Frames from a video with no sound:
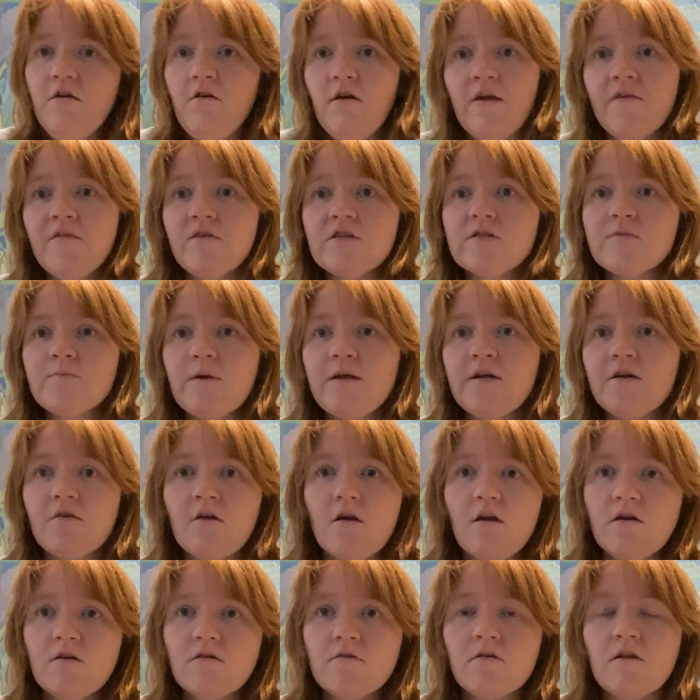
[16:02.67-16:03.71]
don't have to explain your
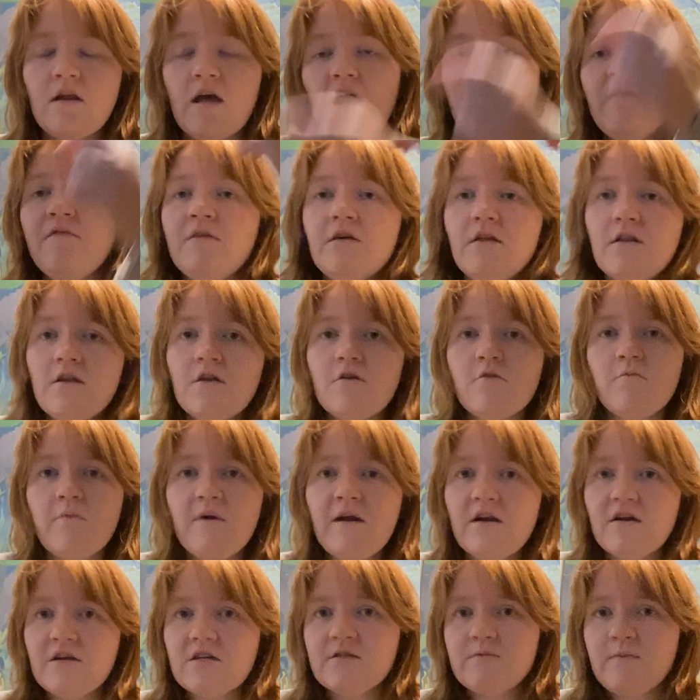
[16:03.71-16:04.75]
art. I feel a little
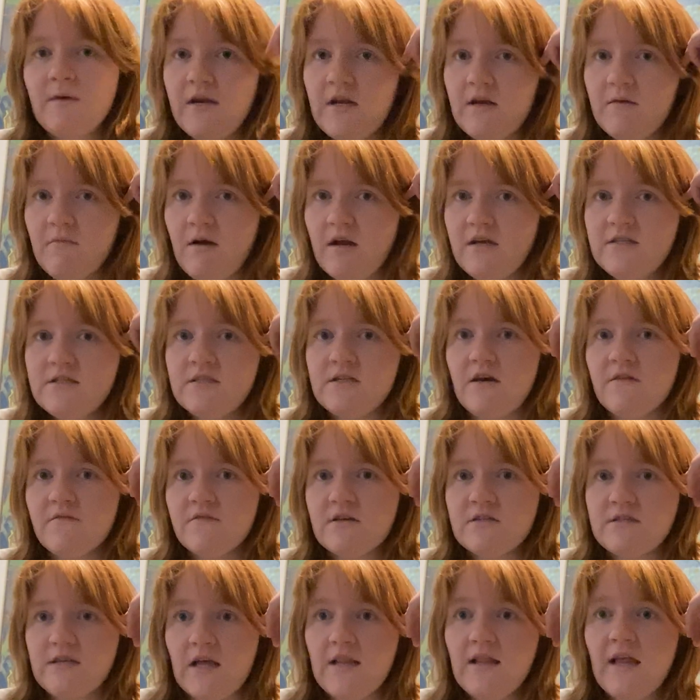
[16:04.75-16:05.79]
weird explaining my stuff
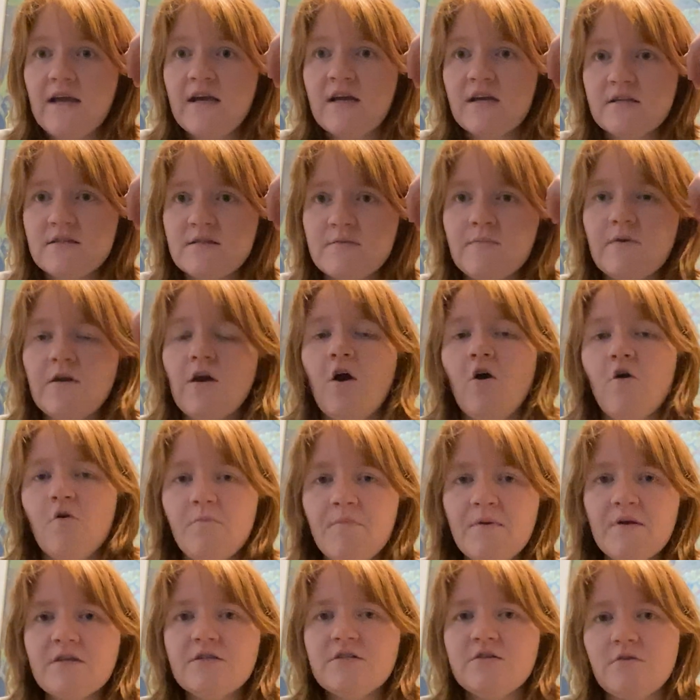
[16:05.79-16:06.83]
because I like it to be
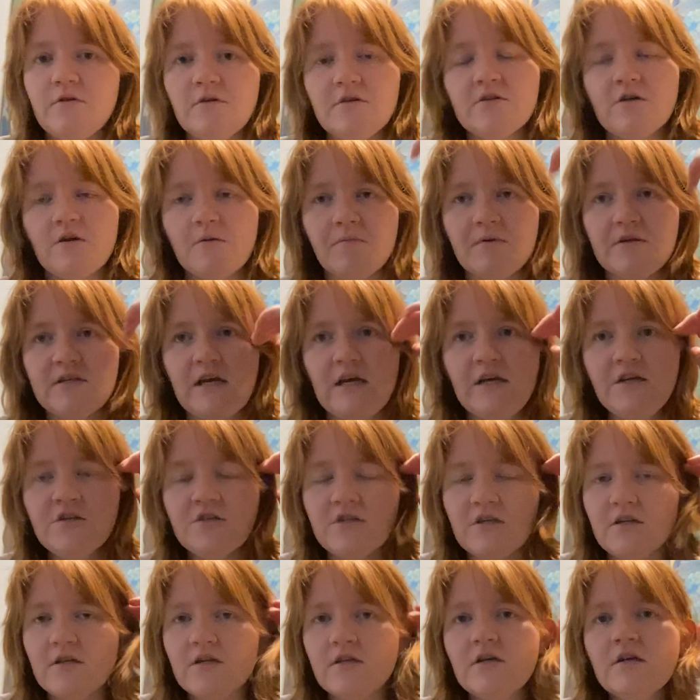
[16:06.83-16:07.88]
open to
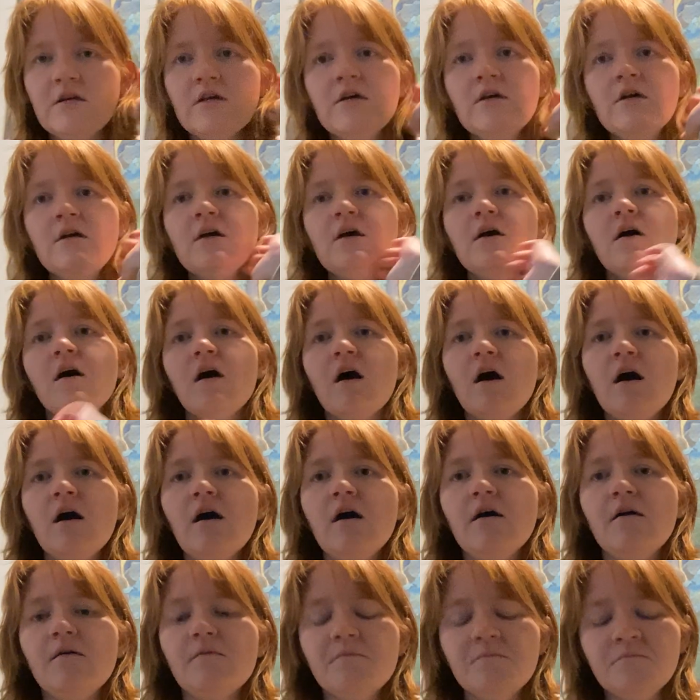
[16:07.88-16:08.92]
interpretation.
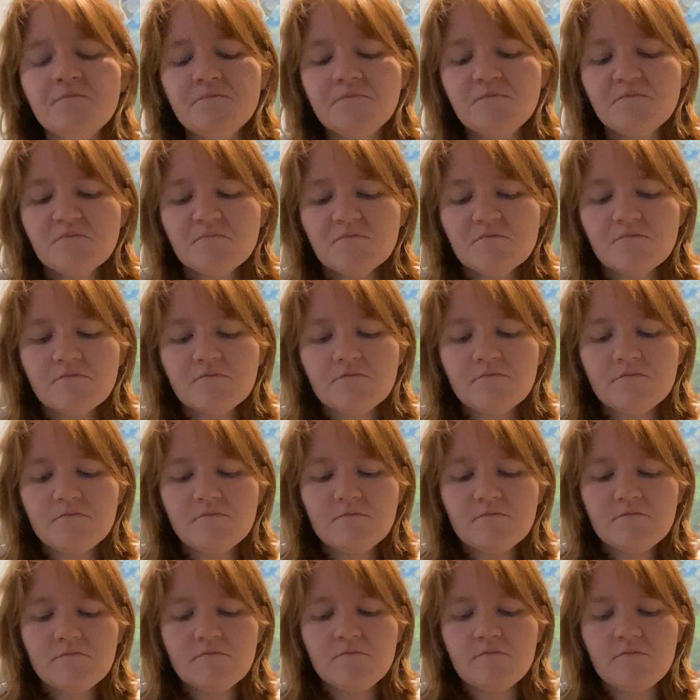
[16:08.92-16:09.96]

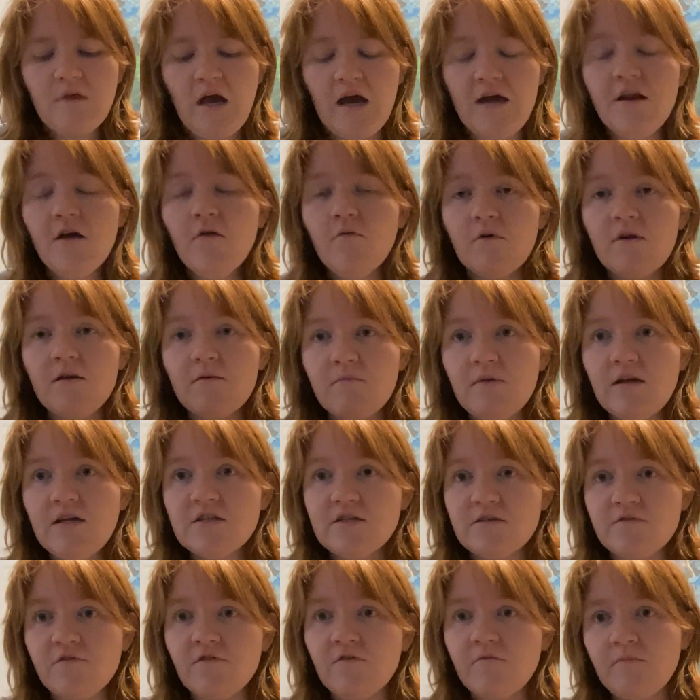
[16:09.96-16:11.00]
I know what it means
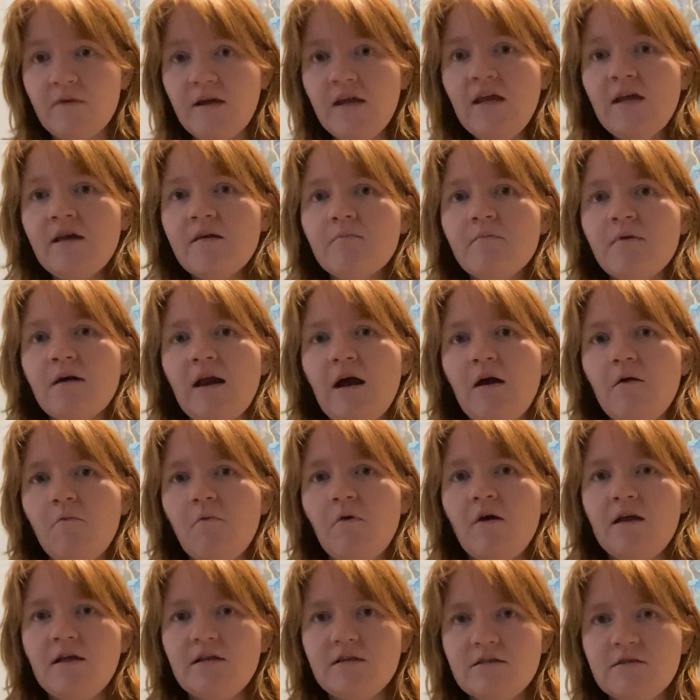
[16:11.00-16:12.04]
for me, but I
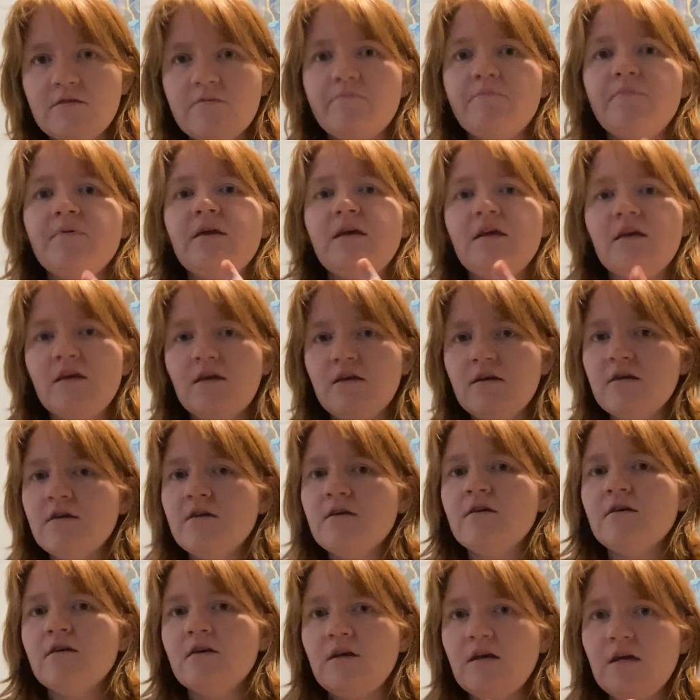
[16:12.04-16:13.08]
want it to be,
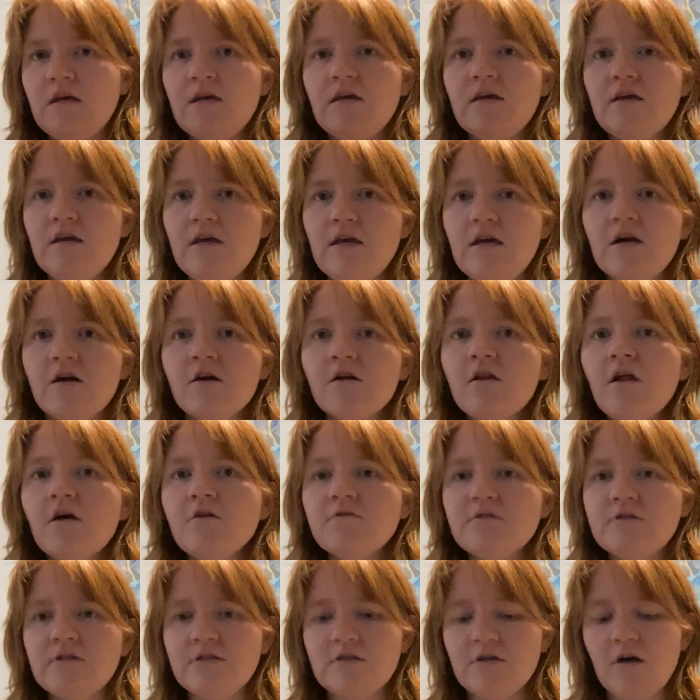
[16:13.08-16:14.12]
it
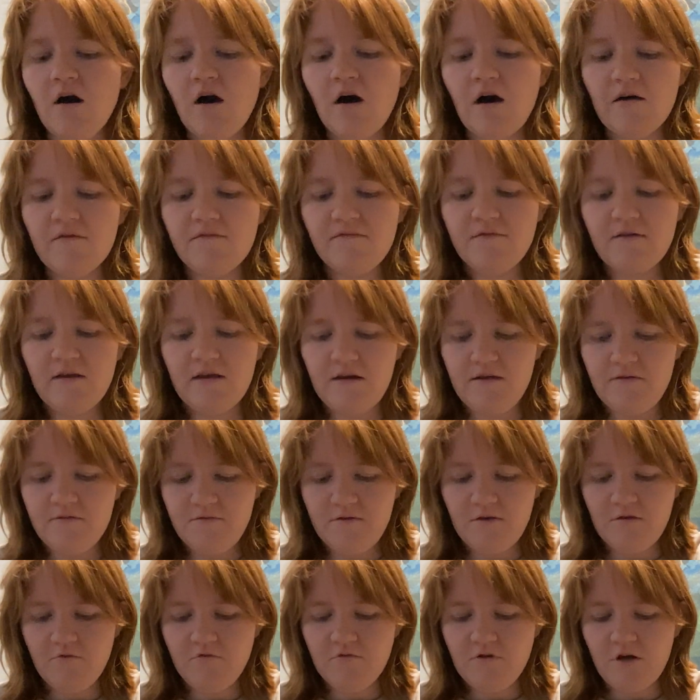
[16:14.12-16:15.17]
closes off if
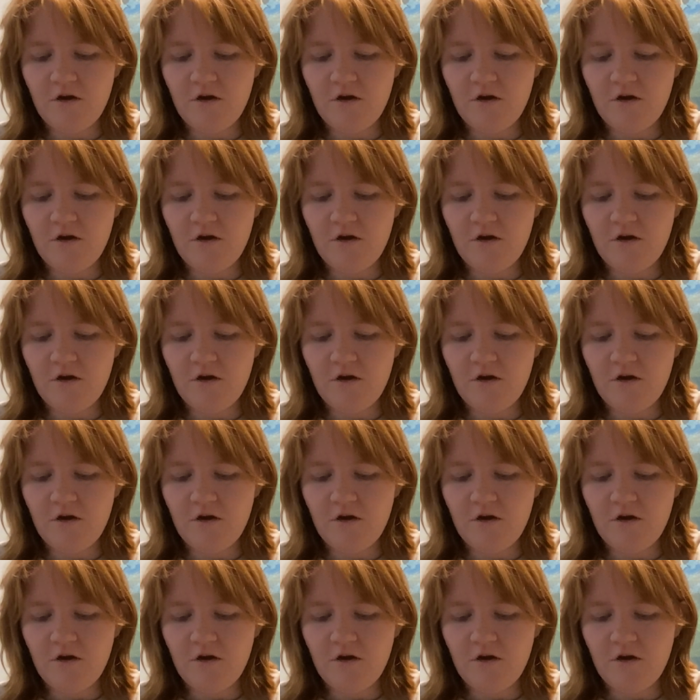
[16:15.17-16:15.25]
you